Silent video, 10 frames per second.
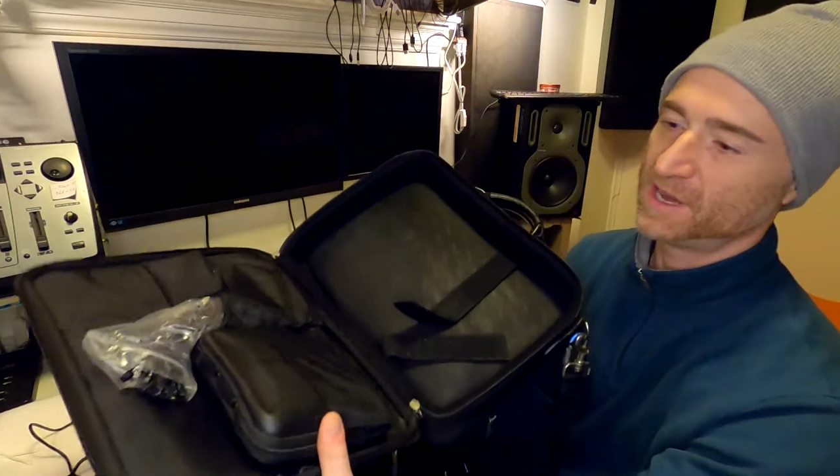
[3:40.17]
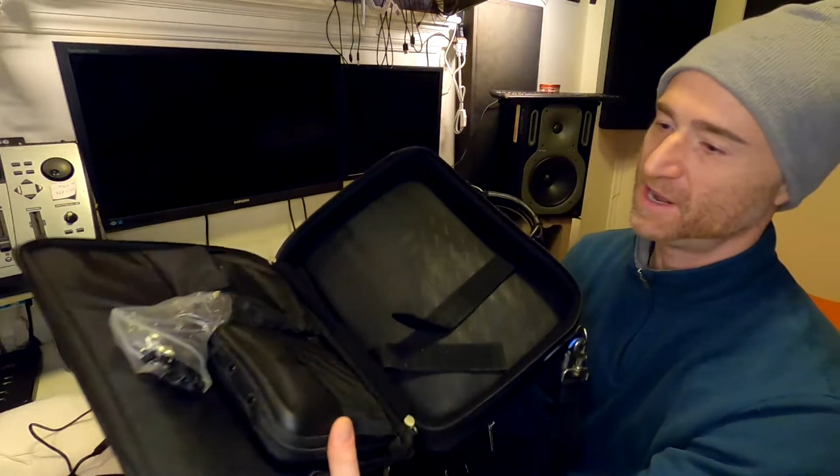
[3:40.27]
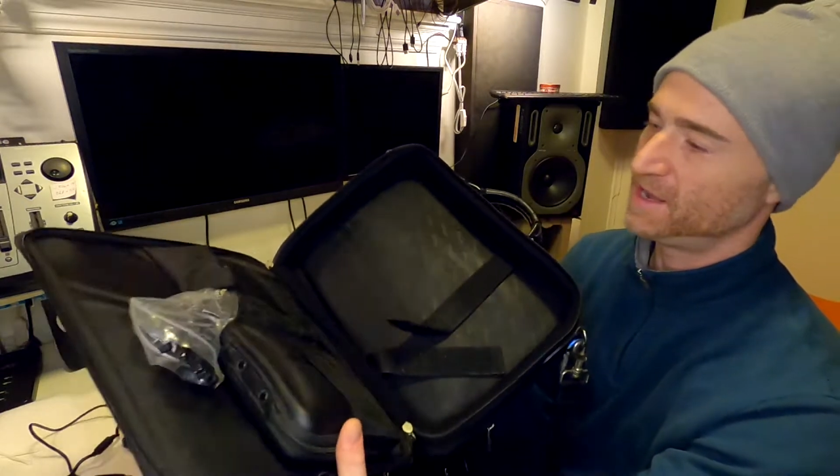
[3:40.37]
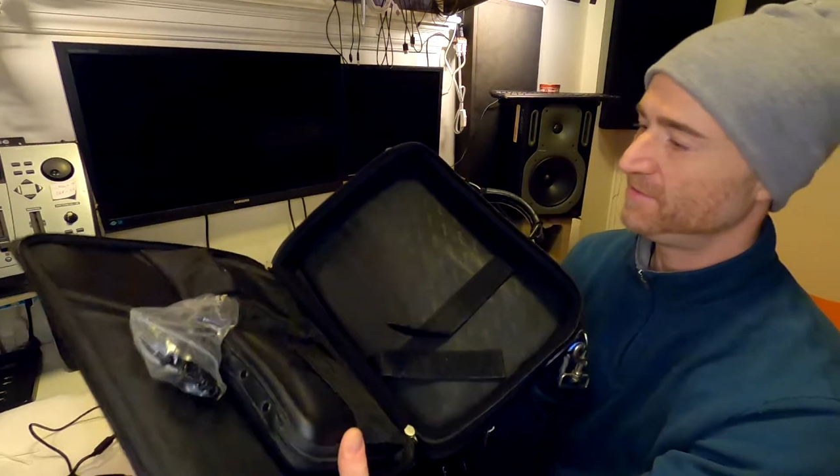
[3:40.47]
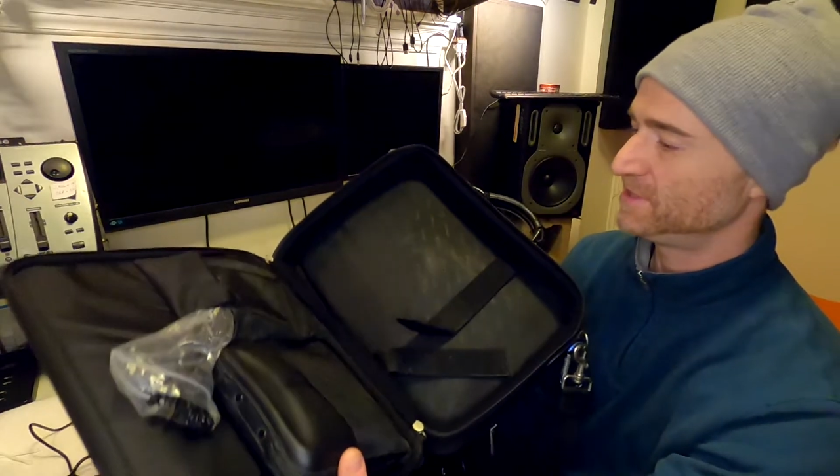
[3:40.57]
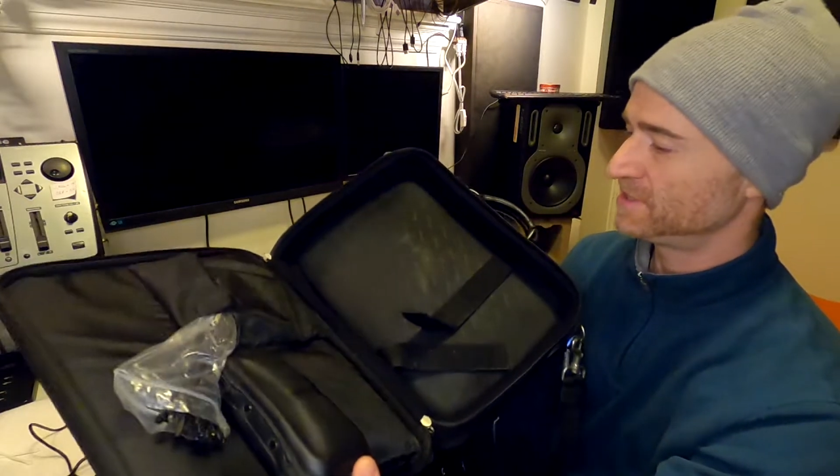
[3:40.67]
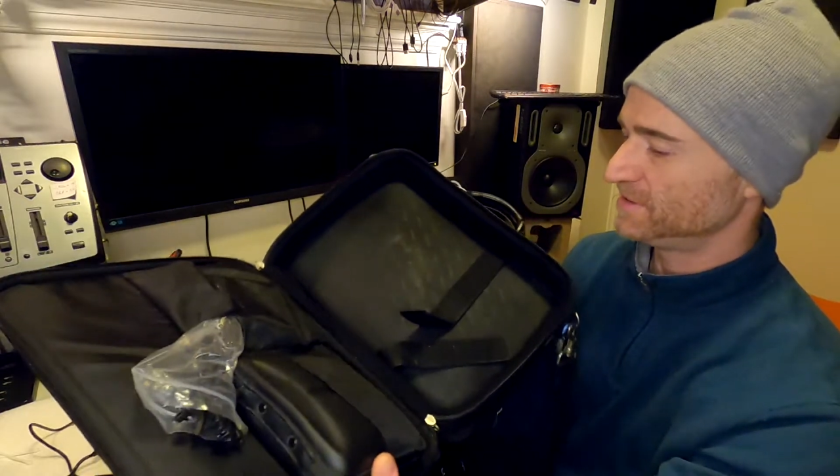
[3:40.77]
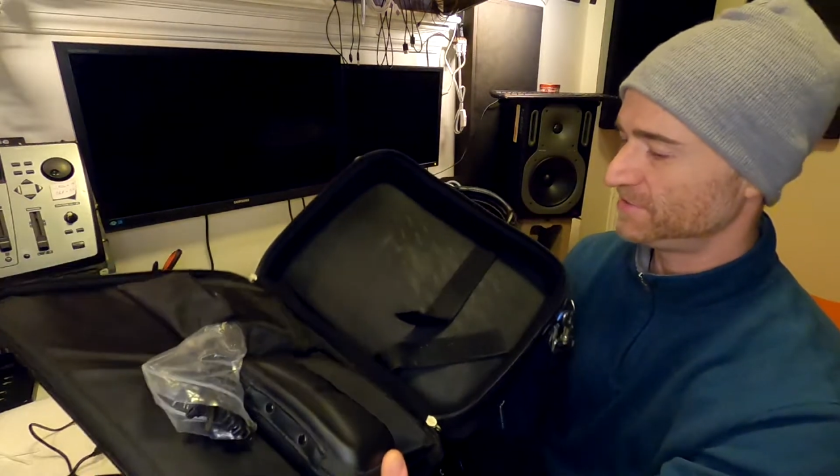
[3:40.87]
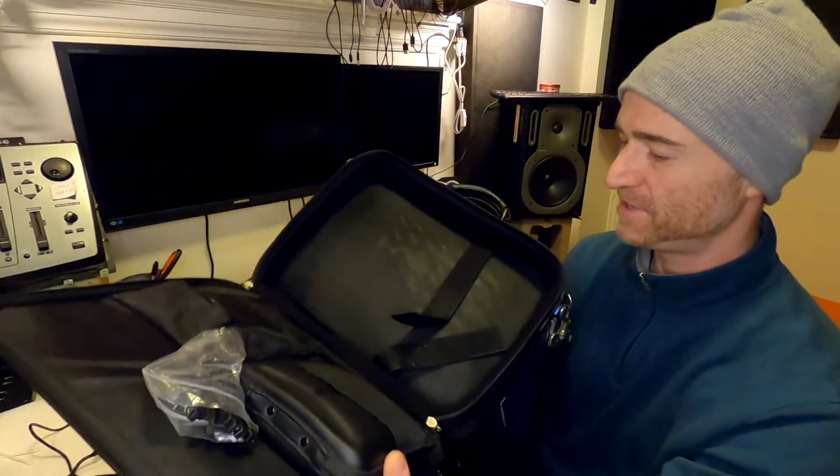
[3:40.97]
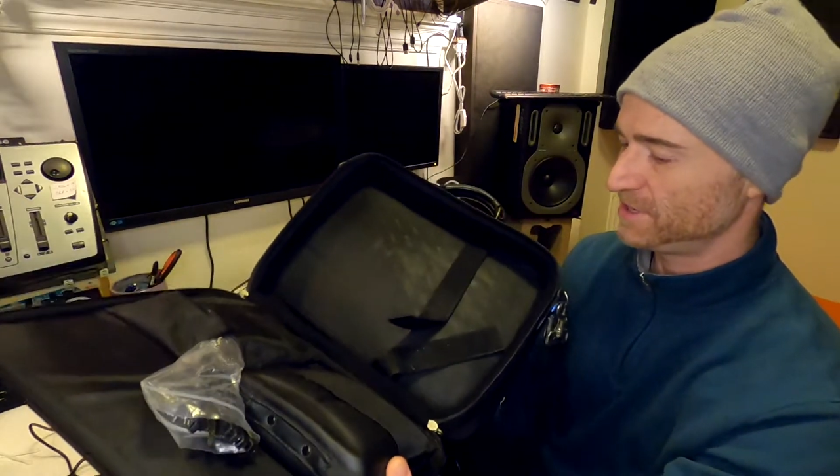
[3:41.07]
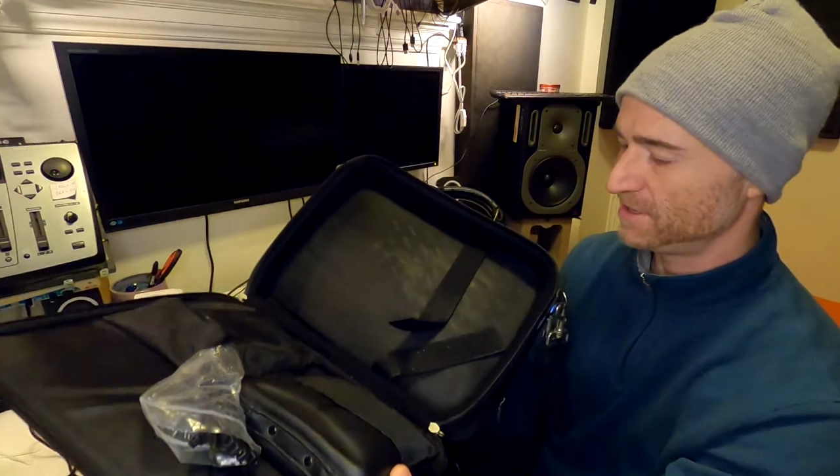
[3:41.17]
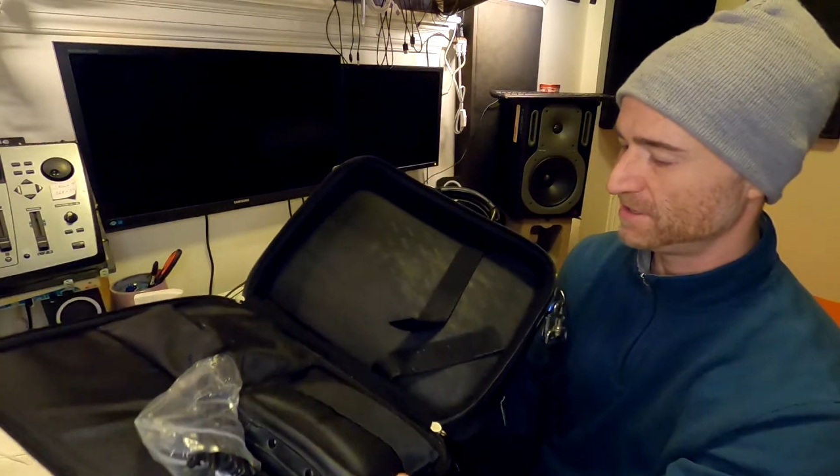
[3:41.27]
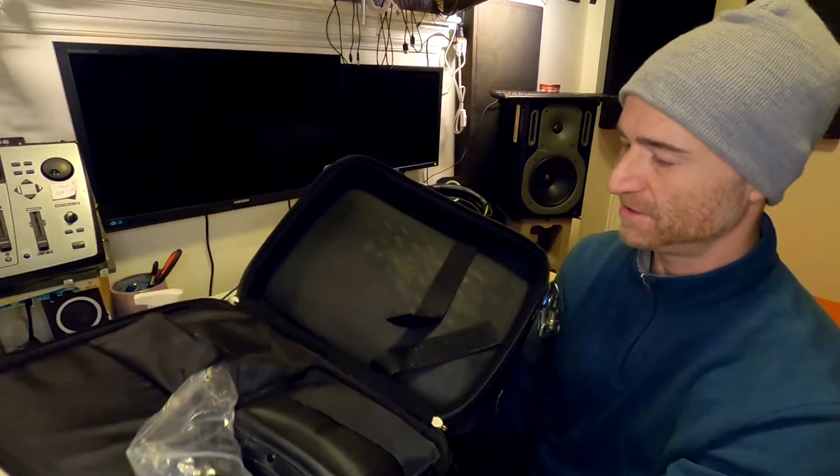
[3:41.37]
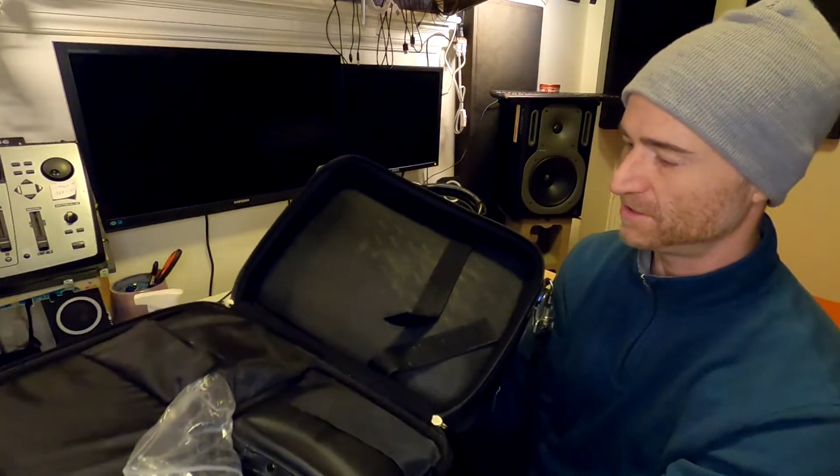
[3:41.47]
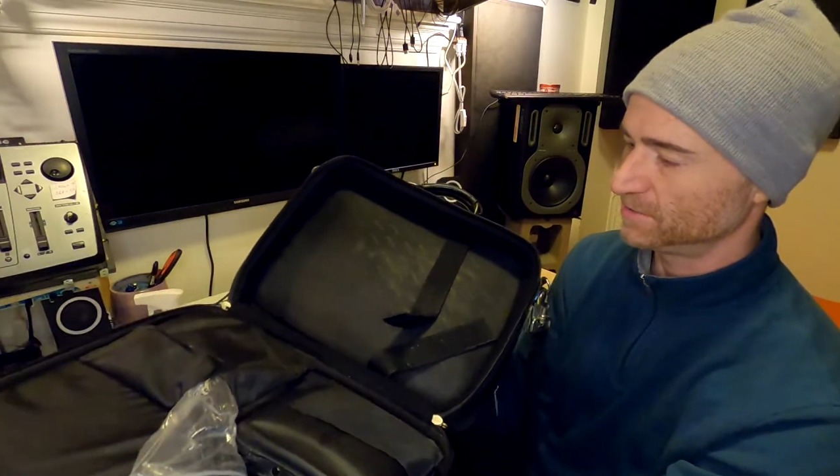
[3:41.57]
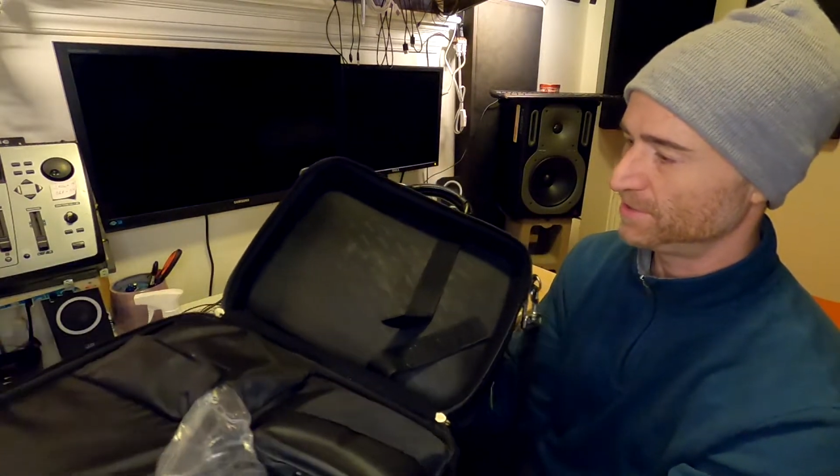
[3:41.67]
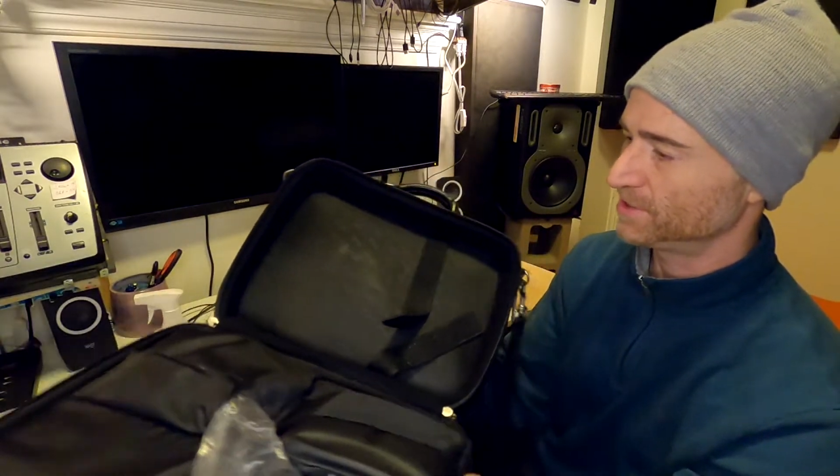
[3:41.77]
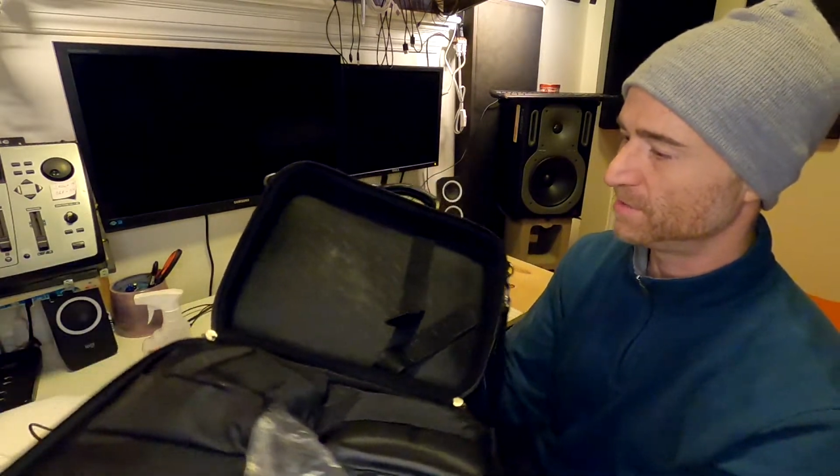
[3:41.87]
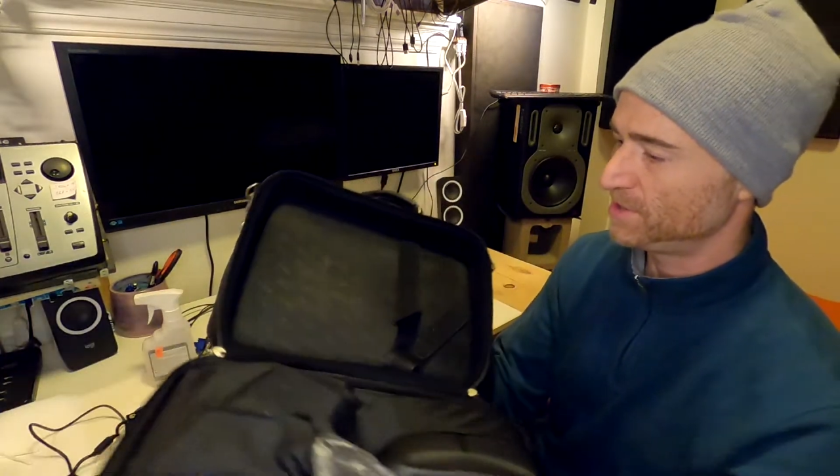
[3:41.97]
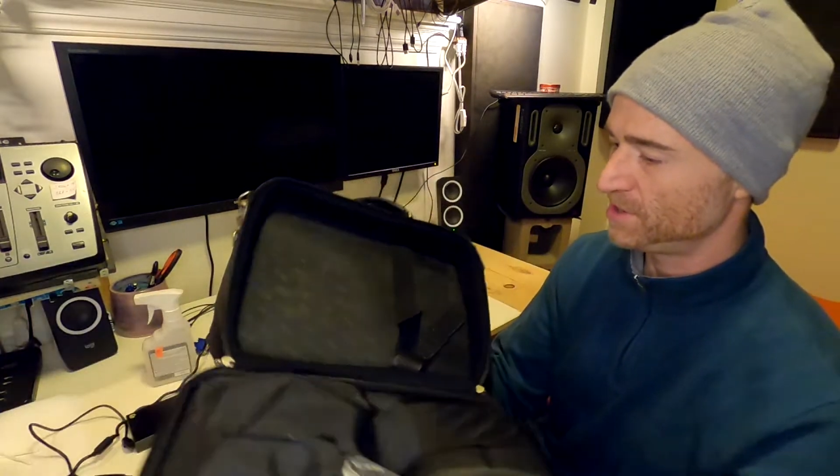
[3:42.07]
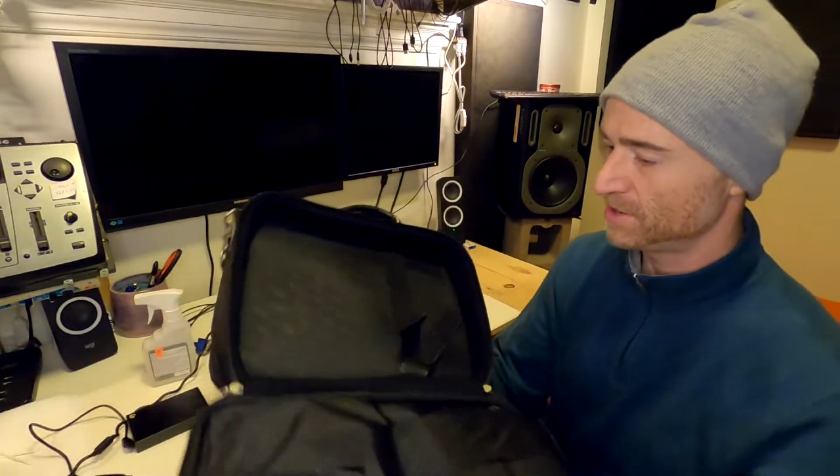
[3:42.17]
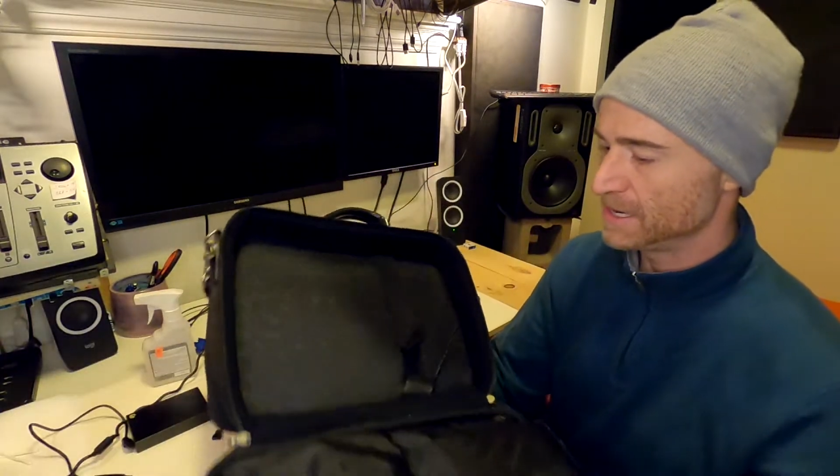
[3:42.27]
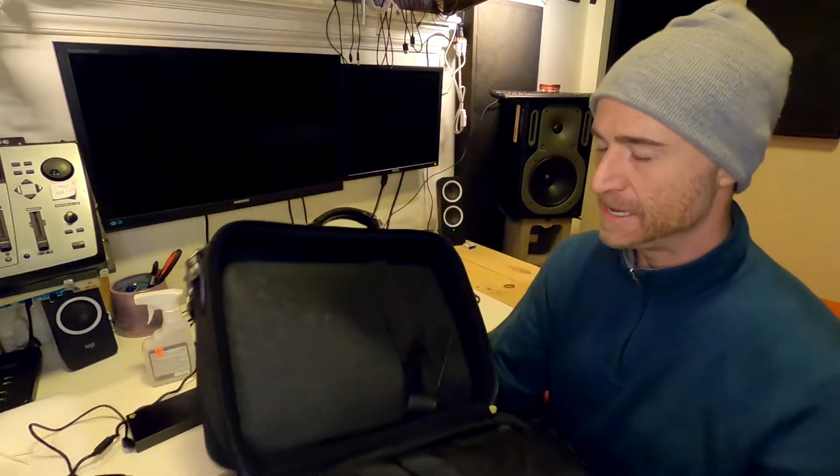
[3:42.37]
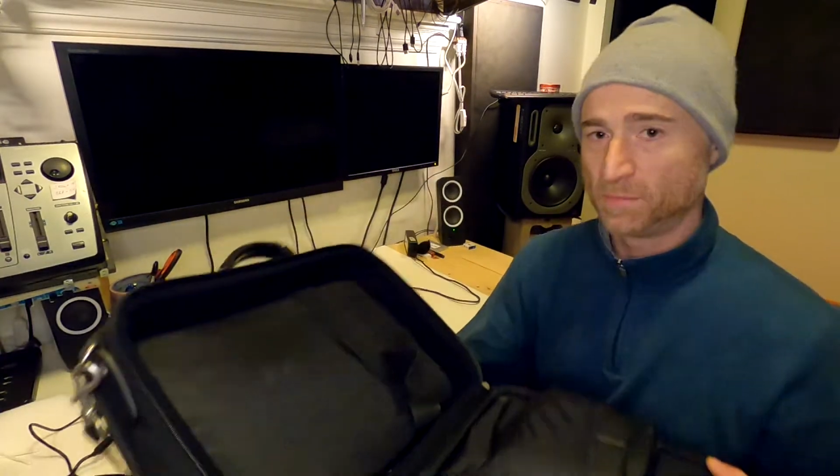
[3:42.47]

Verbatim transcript: lot of heavy stuff in here along with the computer.